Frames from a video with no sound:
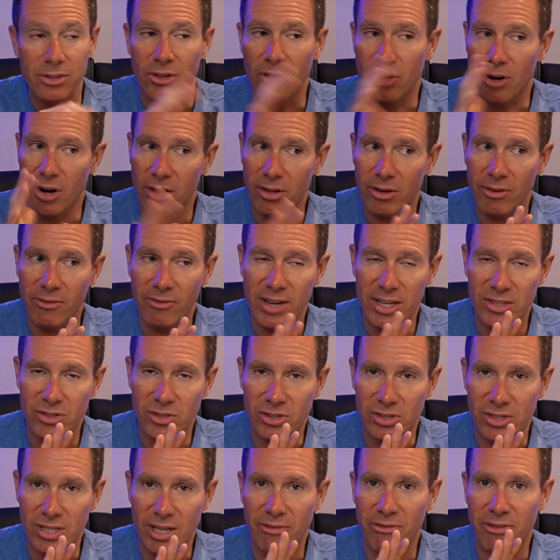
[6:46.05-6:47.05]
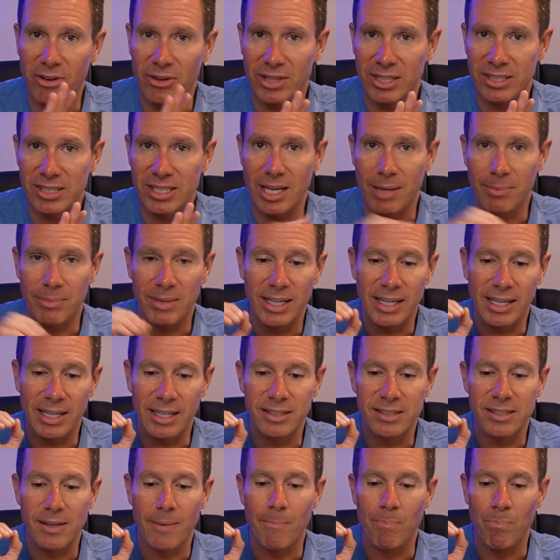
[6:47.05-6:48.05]
and there are other investors that found the same thing,
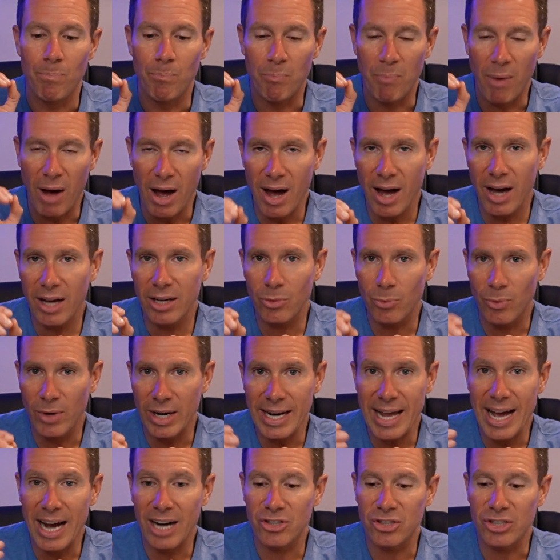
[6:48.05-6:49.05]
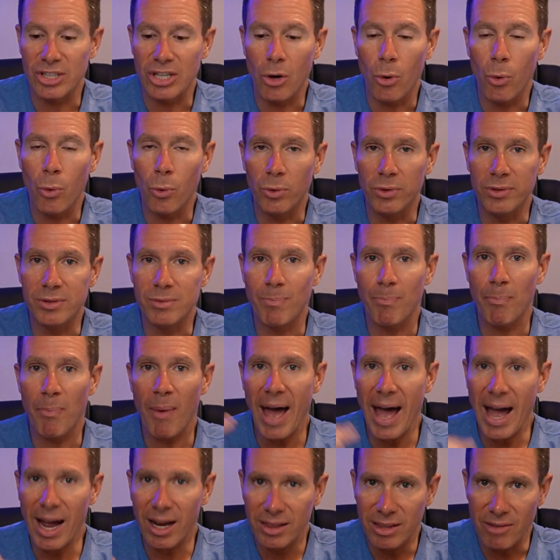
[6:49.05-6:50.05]
is bond rate actually holds
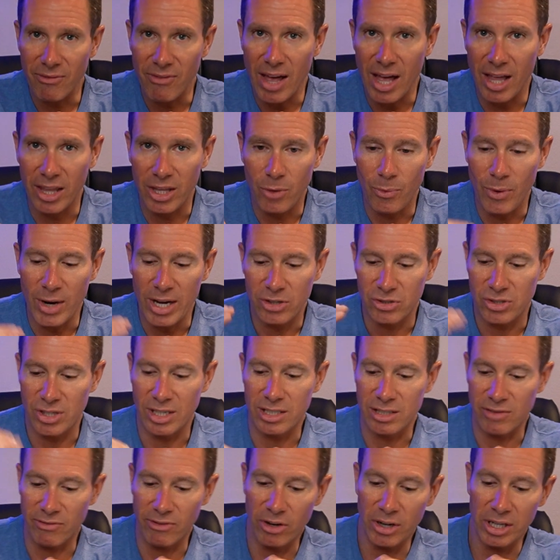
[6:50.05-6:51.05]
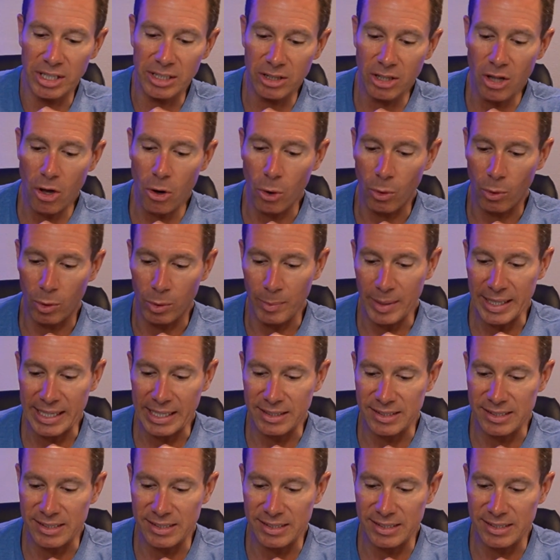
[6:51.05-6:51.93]
back the valuation. It's very low, and we can